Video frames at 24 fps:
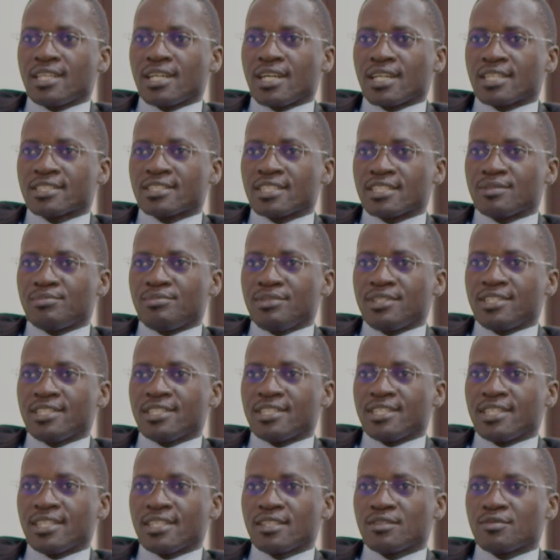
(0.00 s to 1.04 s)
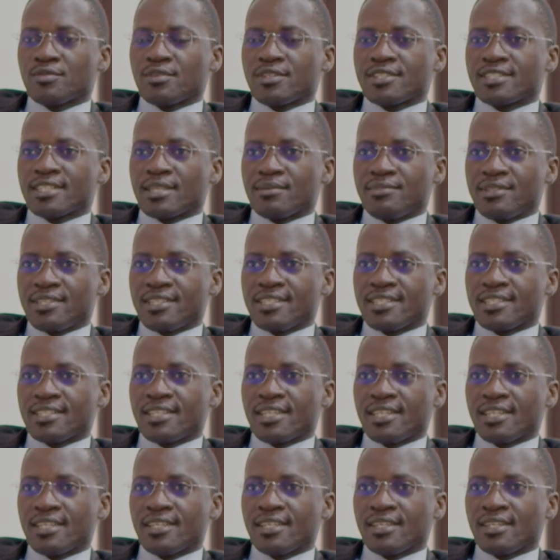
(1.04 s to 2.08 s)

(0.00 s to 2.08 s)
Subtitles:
accessibility, traceability,